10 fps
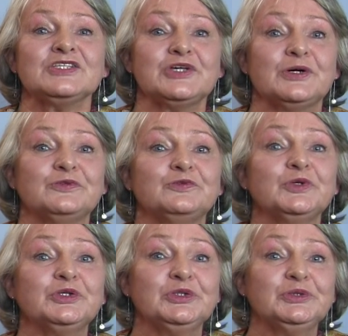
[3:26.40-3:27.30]
So
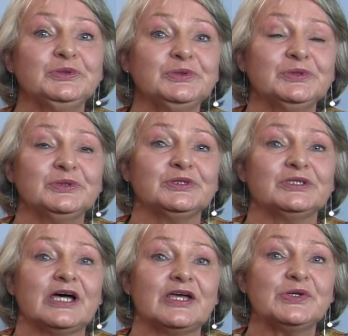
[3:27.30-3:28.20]
for you
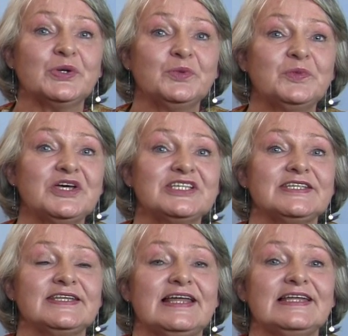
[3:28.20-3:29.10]
and your
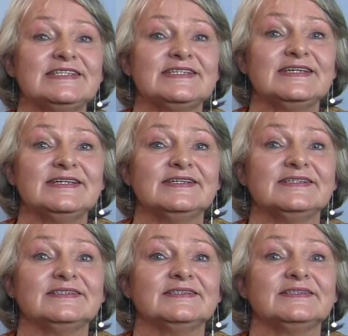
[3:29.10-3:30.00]
personality,
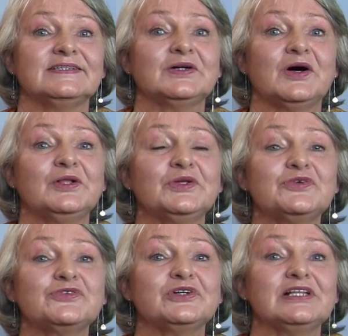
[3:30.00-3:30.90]
the
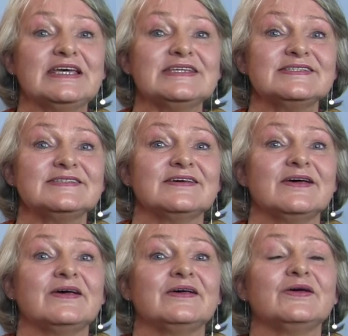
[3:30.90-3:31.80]
golden rule is,
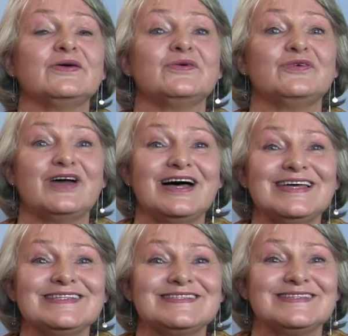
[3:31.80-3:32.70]

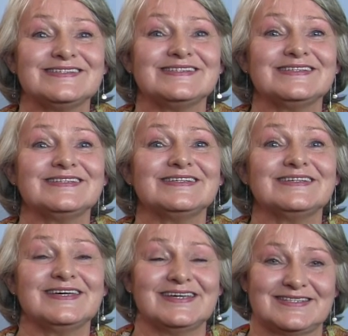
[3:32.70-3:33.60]
write
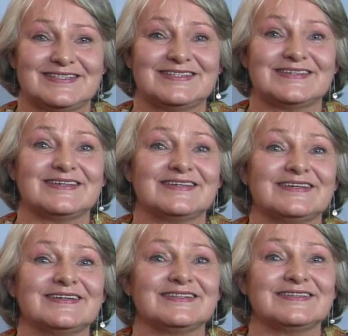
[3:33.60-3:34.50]
it
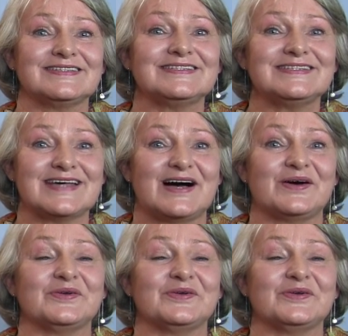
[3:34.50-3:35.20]
down.